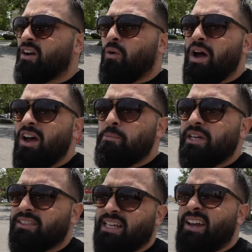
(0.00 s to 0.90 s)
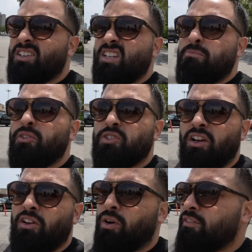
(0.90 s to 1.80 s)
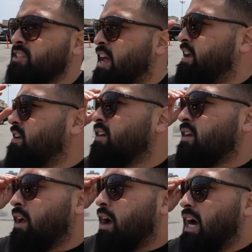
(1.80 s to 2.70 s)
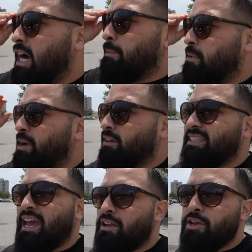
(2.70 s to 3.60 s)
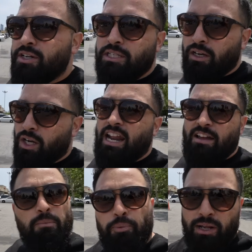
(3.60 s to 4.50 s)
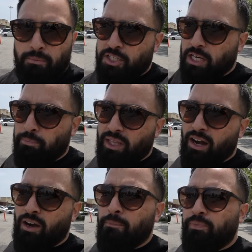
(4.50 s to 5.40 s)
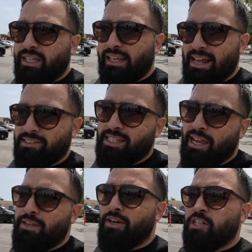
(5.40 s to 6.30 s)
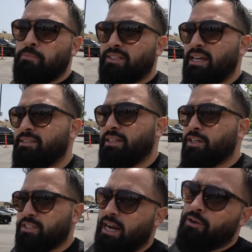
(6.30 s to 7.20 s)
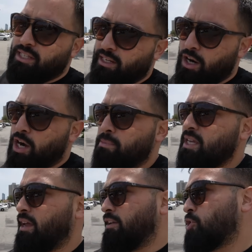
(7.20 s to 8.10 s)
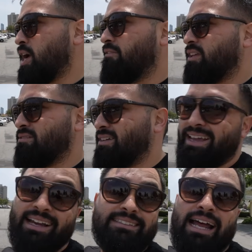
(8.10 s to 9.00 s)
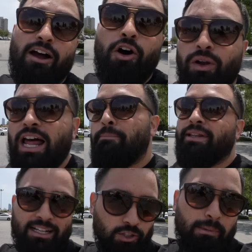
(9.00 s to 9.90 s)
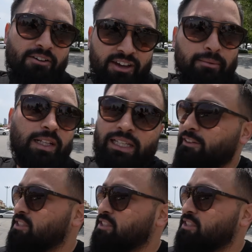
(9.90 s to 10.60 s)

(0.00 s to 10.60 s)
in a while because I actually moved to the north side about 10 years ago, and I've been pretty much up there the last 10 years, besides the years that I was in the army and traveling. I guess not a whole lot, but that's where my family lives